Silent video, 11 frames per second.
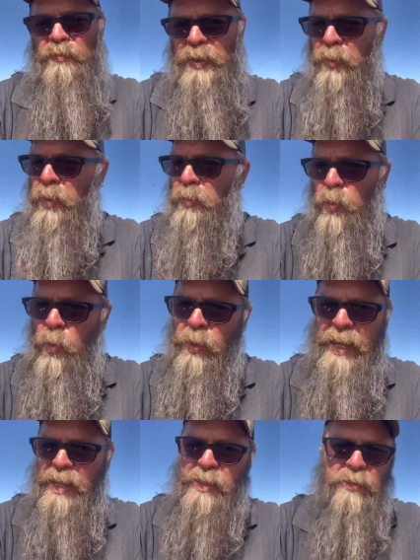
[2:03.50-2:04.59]
They weren't worn
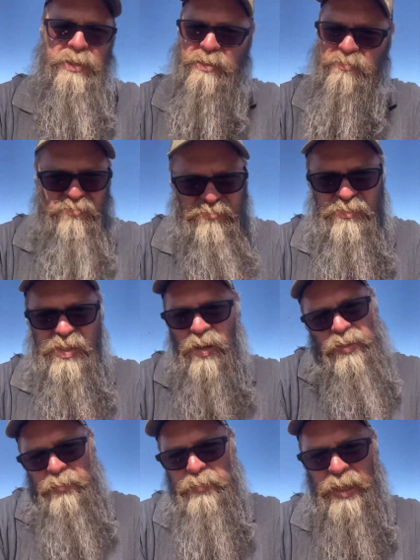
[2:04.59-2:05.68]
out, they were just dull.
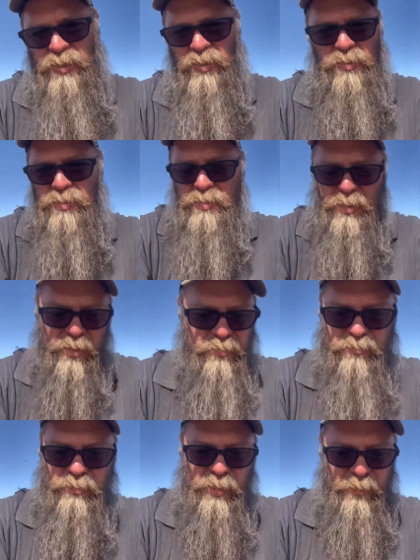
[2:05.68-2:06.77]
They'd been used. So,
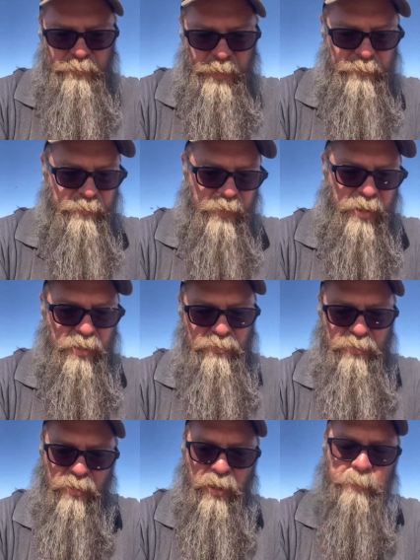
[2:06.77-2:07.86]
yep, fair enough.
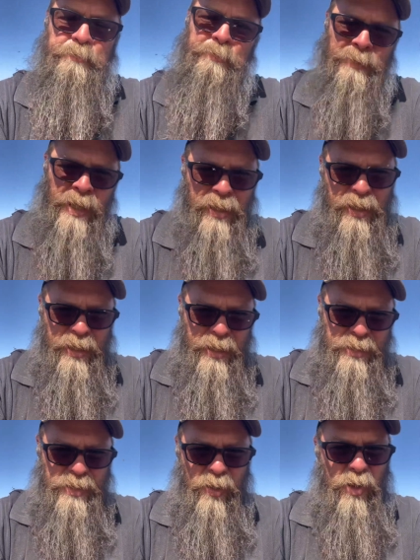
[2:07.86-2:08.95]
All right.
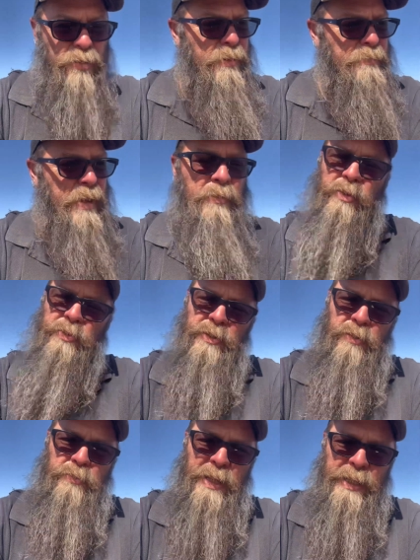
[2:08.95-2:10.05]
So I'll rip them off and
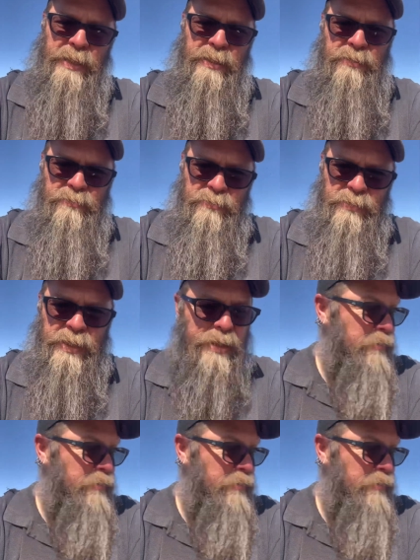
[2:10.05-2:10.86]
I'll bloody get the